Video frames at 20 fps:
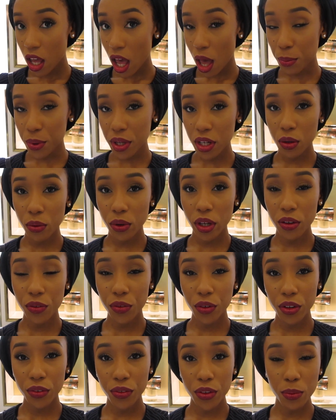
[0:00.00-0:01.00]
I'm gonna wear it
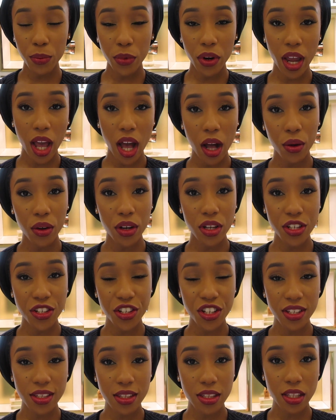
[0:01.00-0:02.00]
for a few more hours
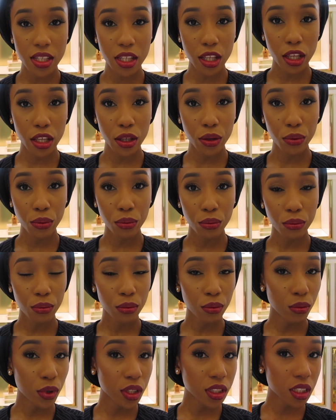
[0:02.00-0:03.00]
just to see
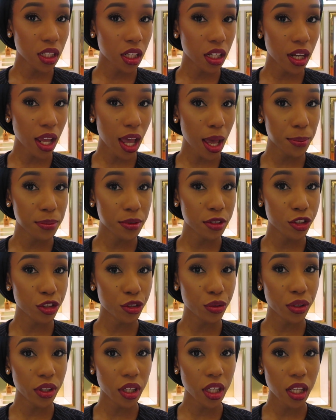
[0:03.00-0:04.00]
what's gonna happen to
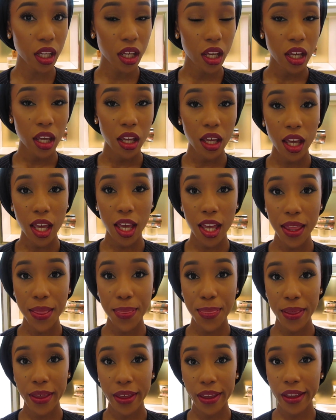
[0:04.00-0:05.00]
it,
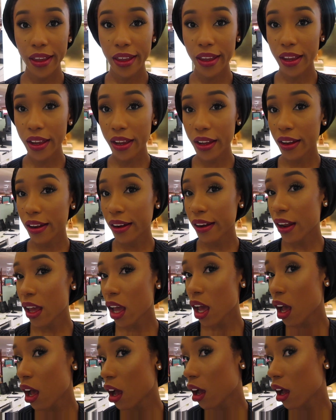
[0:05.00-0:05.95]
and then